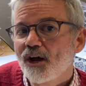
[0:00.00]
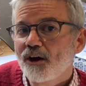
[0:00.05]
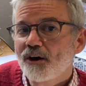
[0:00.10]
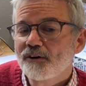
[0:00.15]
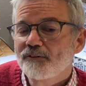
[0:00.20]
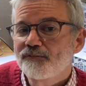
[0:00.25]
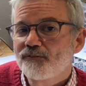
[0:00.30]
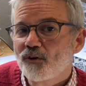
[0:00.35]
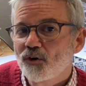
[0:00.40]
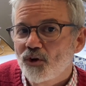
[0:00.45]

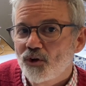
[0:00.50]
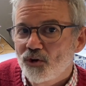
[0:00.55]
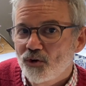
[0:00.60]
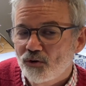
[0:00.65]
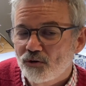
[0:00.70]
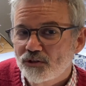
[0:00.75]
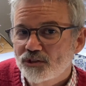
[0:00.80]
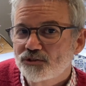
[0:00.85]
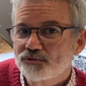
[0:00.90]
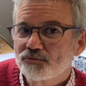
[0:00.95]
for
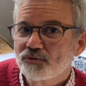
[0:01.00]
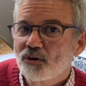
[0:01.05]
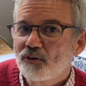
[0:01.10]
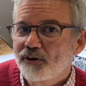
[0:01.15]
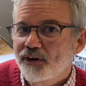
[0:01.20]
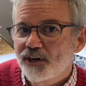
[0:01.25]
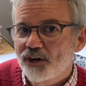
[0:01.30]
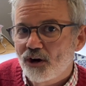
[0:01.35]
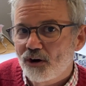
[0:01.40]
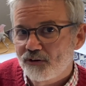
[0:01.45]
your
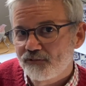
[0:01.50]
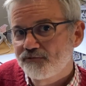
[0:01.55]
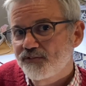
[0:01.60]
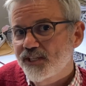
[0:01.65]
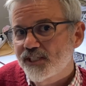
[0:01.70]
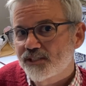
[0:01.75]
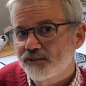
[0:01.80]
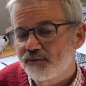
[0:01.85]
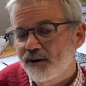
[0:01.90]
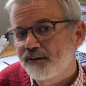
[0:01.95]
drawing of
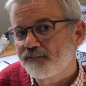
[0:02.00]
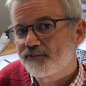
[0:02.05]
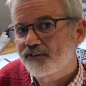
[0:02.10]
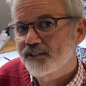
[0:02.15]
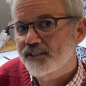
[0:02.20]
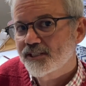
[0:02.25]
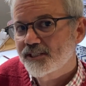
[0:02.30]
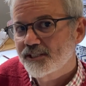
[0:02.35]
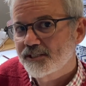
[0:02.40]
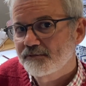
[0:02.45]
this
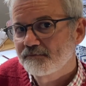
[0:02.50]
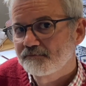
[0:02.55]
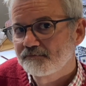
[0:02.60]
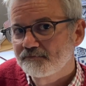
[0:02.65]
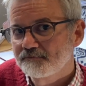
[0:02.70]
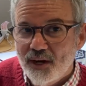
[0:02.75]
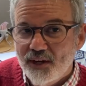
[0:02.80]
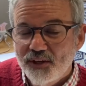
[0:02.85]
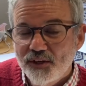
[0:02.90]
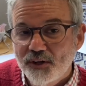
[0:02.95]
reference.
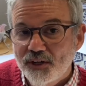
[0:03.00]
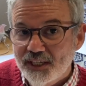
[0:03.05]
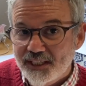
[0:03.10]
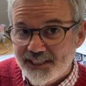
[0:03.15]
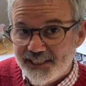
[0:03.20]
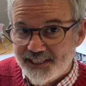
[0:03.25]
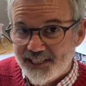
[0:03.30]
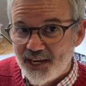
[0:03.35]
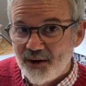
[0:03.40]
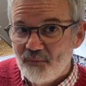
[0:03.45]
You can
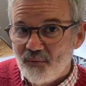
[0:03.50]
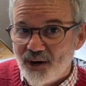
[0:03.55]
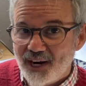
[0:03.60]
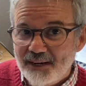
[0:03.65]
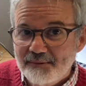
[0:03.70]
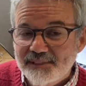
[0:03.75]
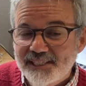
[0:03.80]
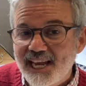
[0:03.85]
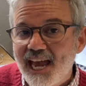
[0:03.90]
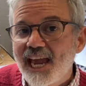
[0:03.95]
see what
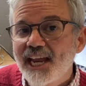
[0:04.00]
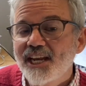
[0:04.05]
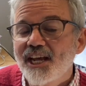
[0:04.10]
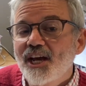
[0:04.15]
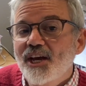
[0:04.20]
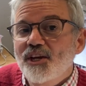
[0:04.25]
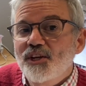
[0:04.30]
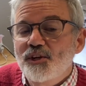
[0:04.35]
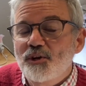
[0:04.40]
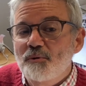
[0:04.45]
I'm saying.
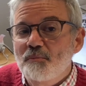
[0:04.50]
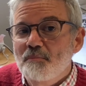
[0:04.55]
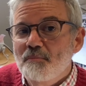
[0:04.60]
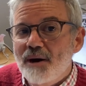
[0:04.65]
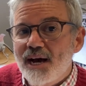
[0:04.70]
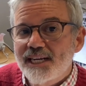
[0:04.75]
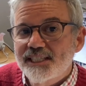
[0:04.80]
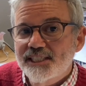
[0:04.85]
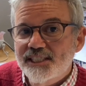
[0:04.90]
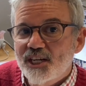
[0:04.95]
You
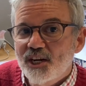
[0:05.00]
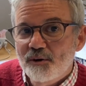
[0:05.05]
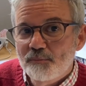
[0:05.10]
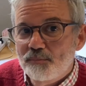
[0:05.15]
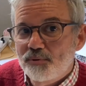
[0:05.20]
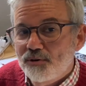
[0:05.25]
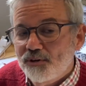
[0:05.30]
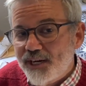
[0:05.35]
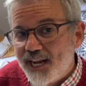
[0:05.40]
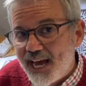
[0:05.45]
must
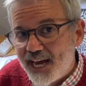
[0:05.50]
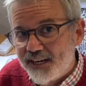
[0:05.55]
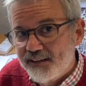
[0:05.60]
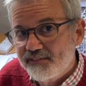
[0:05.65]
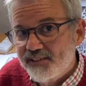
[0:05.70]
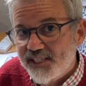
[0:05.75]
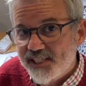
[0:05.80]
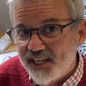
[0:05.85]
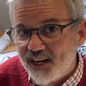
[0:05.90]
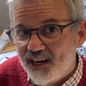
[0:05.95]
put out of
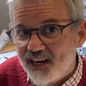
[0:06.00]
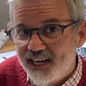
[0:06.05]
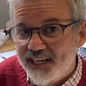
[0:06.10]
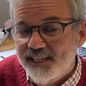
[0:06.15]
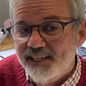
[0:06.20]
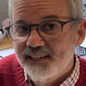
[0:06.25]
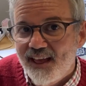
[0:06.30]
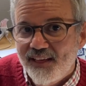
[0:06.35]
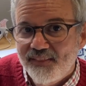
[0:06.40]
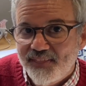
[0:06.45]
sight
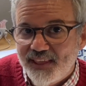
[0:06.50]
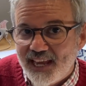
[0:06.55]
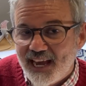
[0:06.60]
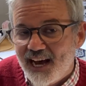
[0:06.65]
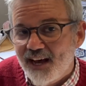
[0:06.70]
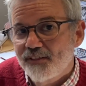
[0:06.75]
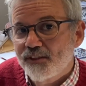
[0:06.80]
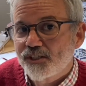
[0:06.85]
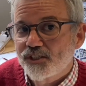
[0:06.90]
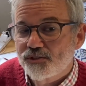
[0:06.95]
the
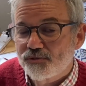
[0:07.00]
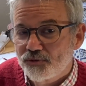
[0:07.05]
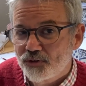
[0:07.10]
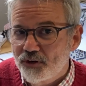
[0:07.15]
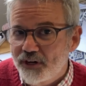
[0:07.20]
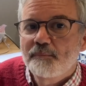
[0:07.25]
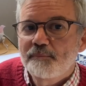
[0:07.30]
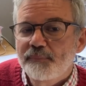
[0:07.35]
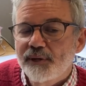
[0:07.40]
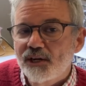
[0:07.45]
other
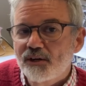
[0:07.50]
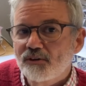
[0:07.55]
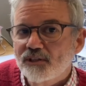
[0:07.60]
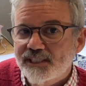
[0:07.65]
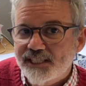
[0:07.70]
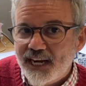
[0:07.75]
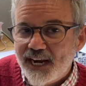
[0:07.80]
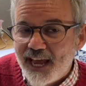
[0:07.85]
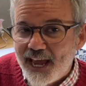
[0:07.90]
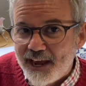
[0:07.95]
drawing, because
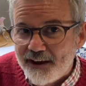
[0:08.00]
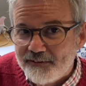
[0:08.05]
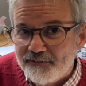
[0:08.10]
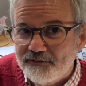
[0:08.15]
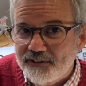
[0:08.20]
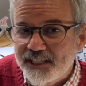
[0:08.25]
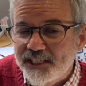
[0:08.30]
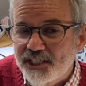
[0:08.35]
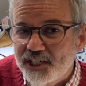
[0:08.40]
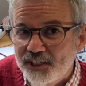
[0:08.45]
at
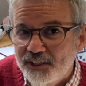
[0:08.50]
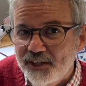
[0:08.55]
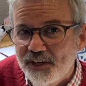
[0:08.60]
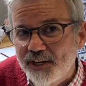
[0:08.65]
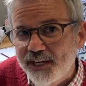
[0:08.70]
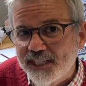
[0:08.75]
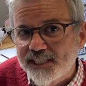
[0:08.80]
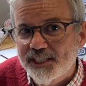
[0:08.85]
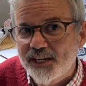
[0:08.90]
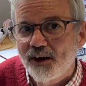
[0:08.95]
every turn
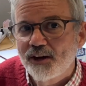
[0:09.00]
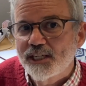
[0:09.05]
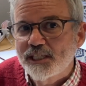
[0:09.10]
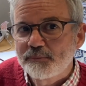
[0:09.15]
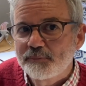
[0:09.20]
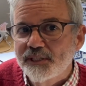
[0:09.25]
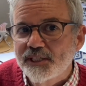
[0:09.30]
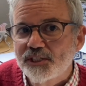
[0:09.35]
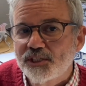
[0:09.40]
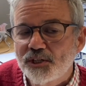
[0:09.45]
it's going to
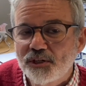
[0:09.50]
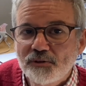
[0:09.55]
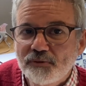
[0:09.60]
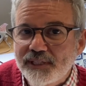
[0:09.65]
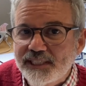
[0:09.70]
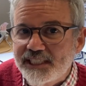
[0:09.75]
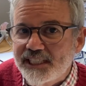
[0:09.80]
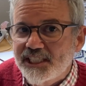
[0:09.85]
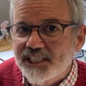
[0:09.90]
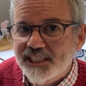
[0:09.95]
be too
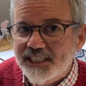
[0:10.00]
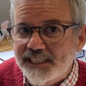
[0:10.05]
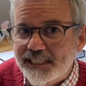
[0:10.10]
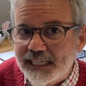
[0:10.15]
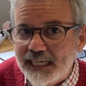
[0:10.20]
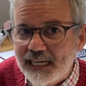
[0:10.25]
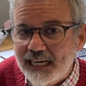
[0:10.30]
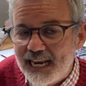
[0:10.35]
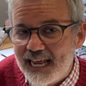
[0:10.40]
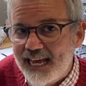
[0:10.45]
easy just to
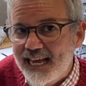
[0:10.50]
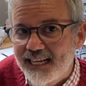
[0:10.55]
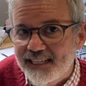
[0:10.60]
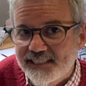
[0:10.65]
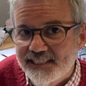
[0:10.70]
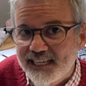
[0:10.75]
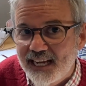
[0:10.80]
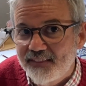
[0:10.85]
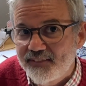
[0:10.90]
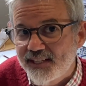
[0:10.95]

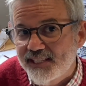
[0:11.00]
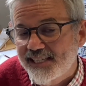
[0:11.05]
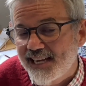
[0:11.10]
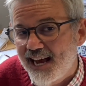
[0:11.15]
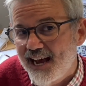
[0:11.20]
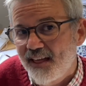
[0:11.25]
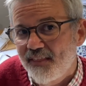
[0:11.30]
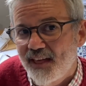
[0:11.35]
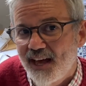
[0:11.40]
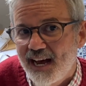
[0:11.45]
glance at this
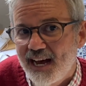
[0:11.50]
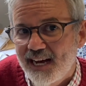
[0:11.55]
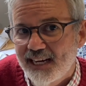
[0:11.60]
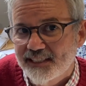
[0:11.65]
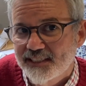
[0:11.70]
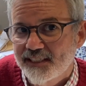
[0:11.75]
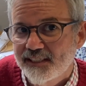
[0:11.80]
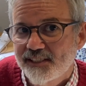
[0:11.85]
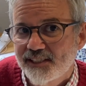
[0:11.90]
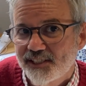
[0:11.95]
other
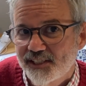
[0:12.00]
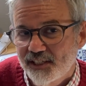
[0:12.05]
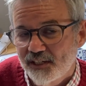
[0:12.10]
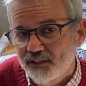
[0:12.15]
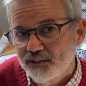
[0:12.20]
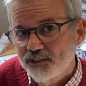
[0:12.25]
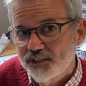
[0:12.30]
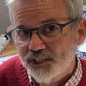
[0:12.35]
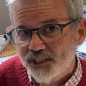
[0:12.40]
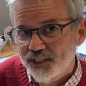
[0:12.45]
artist's
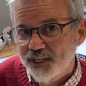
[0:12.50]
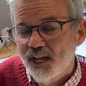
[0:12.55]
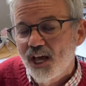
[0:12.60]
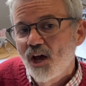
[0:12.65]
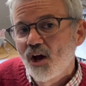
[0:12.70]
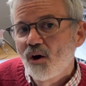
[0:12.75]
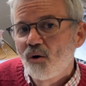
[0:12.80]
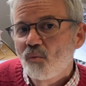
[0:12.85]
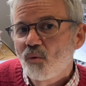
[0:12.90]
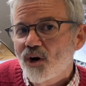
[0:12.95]
solution.
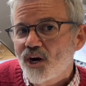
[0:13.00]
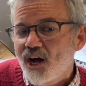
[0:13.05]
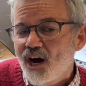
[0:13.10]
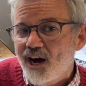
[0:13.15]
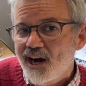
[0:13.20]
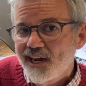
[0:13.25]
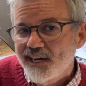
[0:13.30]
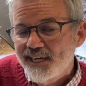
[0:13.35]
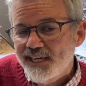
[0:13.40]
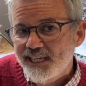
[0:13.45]
What
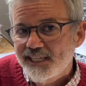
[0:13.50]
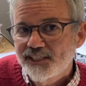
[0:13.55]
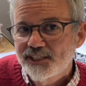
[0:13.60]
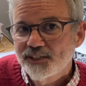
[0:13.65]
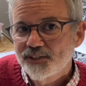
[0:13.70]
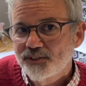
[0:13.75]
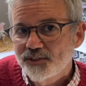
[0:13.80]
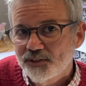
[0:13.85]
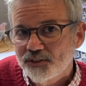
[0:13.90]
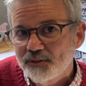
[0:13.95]
I need to
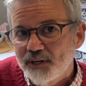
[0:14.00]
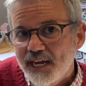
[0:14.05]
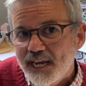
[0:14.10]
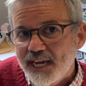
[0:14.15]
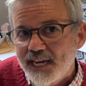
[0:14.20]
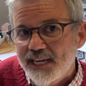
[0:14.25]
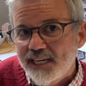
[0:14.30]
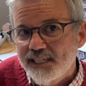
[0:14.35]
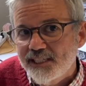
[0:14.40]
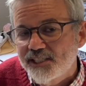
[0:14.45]
do
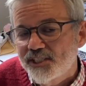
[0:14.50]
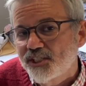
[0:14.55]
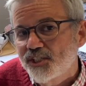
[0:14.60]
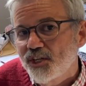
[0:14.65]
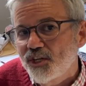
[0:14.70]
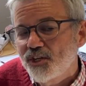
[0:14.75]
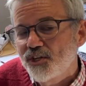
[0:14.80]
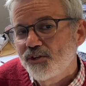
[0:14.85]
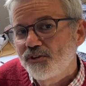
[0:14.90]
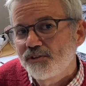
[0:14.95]
is to
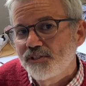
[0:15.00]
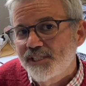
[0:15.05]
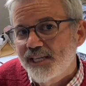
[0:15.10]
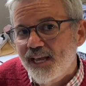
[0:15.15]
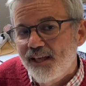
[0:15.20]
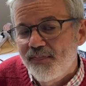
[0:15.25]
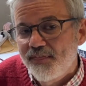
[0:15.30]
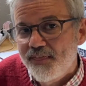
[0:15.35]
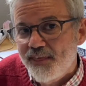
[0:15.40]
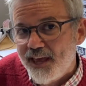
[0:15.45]
use
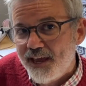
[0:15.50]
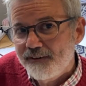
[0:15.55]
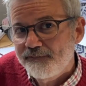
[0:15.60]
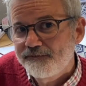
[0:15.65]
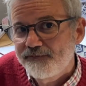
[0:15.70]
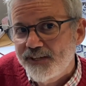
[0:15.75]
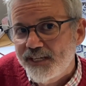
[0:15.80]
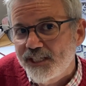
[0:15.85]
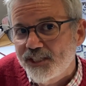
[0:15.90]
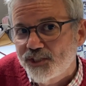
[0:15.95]
their
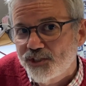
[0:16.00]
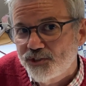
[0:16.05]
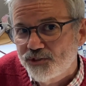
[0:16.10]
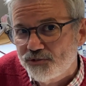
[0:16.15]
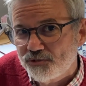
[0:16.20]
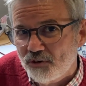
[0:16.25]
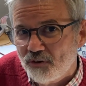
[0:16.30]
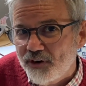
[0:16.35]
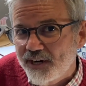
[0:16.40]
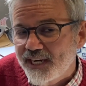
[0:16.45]
finished
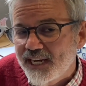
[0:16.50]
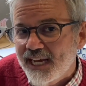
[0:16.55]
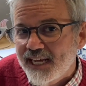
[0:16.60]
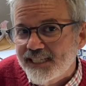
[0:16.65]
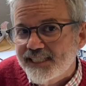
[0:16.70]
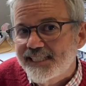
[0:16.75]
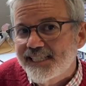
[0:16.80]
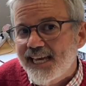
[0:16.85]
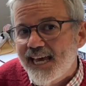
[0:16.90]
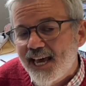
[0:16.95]
drawing
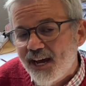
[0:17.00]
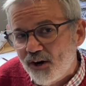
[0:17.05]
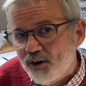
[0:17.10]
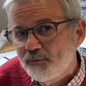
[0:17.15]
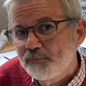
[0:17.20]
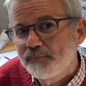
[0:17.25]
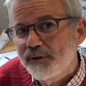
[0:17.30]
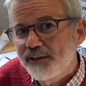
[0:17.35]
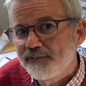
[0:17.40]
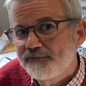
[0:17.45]
to help
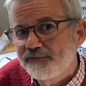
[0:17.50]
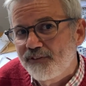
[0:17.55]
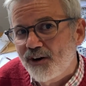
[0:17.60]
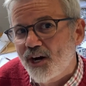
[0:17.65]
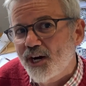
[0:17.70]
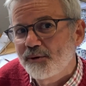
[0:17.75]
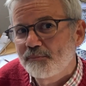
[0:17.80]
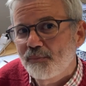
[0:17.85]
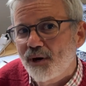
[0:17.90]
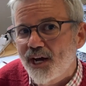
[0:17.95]
me
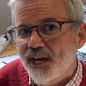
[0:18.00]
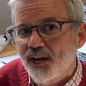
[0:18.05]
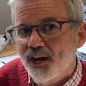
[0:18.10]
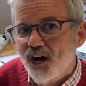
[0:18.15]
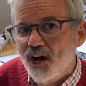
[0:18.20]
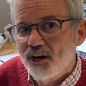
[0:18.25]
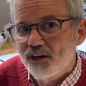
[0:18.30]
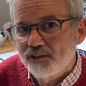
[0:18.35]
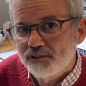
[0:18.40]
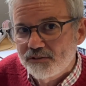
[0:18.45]
find my
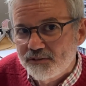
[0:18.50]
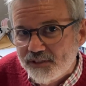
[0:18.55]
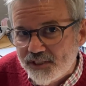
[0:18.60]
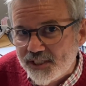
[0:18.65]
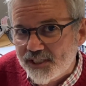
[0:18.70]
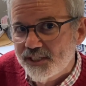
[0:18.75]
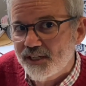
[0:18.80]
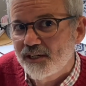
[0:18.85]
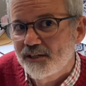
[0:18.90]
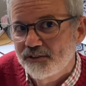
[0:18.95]
own
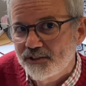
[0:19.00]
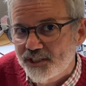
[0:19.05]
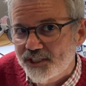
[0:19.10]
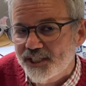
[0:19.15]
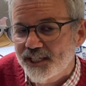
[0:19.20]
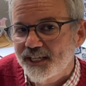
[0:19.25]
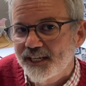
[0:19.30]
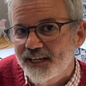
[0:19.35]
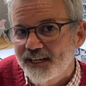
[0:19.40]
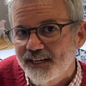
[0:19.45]

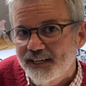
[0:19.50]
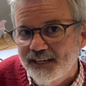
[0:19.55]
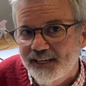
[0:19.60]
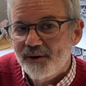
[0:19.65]
solution.